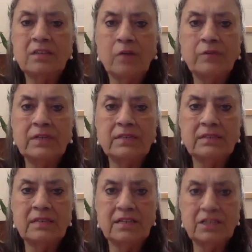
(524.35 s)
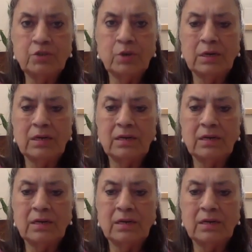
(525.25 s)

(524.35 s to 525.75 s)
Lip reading: of this ritual.